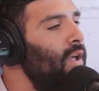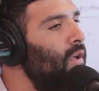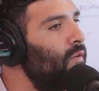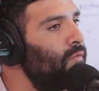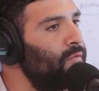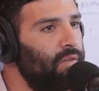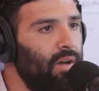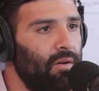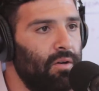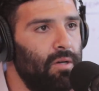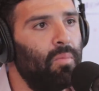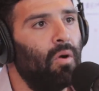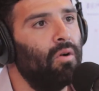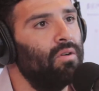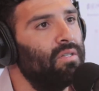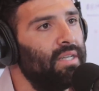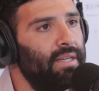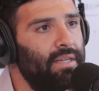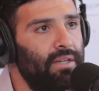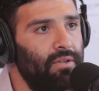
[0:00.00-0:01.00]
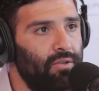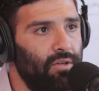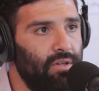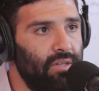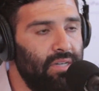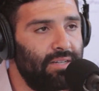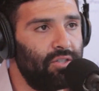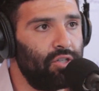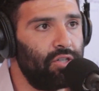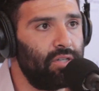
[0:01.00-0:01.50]
very particular
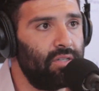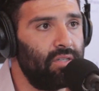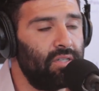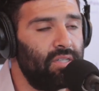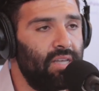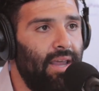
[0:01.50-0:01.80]
niches.